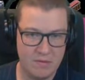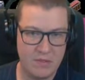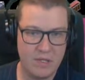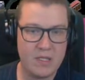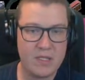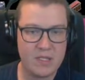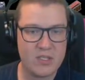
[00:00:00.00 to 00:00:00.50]

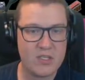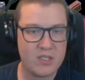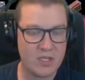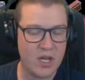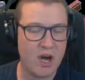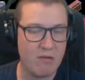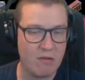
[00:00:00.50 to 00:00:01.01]
It's
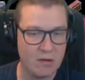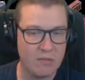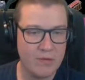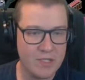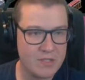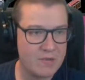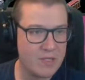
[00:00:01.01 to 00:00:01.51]
just coral.
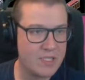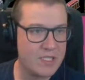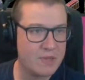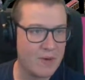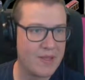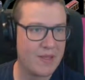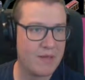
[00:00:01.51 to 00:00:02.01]
This is
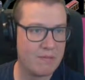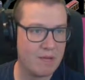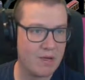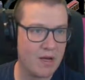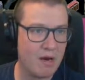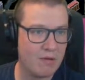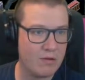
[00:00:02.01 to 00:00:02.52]
where the
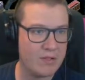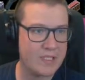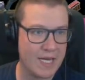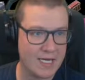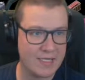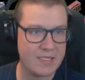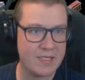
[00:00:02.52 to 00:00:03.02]
coral
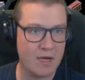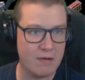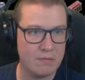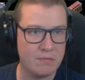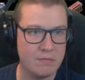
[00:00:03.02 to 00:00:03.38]
tanks go.